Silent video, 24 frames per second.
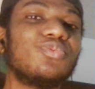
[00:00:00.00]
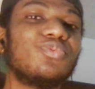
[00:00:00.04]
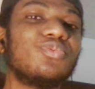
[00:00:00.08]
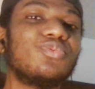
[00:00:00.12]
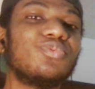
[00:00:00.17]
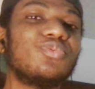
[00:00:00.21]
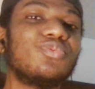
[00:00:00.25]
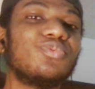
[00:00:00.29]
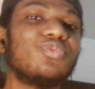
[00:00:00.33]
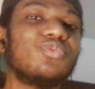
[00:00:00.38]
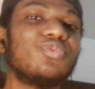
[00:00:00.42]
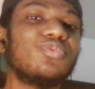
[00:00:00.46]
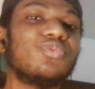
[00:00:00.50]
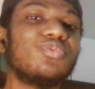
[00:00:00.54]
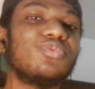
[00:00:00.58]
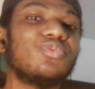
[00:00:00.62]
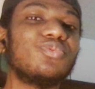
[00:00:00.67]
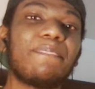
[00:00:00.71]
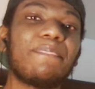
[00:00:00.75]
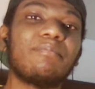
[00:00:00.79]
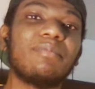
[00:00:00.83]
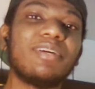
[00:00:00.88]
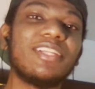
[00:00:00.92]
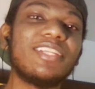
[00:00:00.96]
but it's like
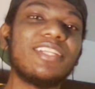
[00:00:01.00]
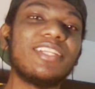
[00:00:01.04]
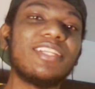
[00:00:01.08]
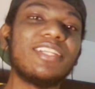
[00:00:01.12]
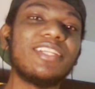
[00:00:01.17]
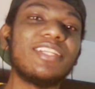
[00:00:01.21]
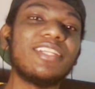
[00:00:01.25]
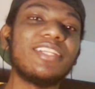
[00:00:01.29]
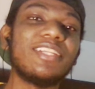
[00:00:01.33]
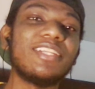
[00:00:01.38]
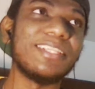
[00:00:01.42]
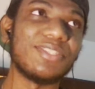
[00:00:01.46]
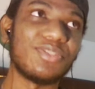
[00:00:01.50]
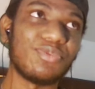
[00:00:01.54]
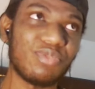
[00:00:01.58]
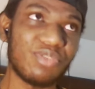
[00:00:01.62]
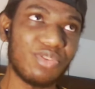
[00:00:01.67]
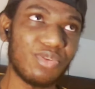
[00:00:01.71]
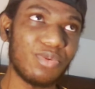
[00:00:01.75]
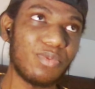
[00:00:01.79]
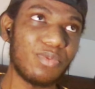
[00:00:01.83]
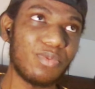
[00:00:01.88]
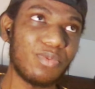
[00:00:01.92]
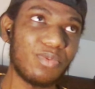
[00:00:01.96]
this. The, I'm not
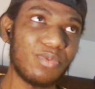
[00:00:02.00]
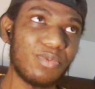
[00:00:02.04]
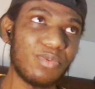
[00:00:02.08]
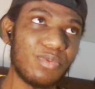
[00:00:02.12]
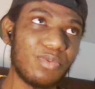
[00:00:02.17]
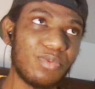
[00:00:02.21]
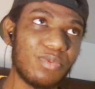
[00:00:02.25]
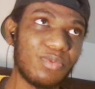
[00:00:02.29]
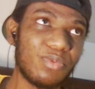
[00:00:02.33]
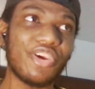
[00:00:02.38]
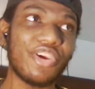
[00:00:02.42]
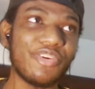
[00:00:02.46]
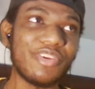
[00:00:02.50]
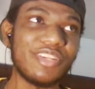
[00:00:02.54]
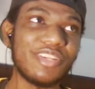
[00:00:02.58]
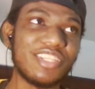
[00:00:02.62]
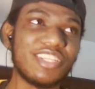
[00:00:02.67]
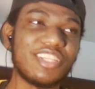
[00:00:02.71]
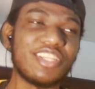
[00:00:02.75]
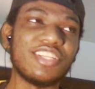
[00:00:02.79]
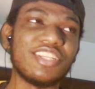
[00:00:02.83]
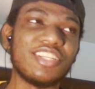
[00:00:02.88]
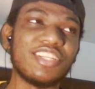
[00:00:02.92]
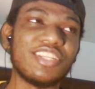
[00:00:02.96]
talking about the current
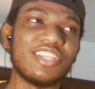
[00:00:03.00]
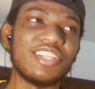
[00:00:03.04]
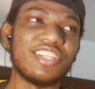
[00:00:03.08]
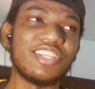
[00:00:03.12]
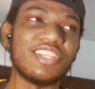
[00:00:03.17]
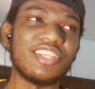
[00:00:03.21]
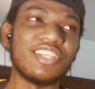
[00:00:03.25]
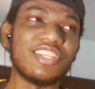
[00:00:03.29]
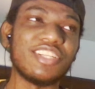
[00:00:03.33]
Digicel, right?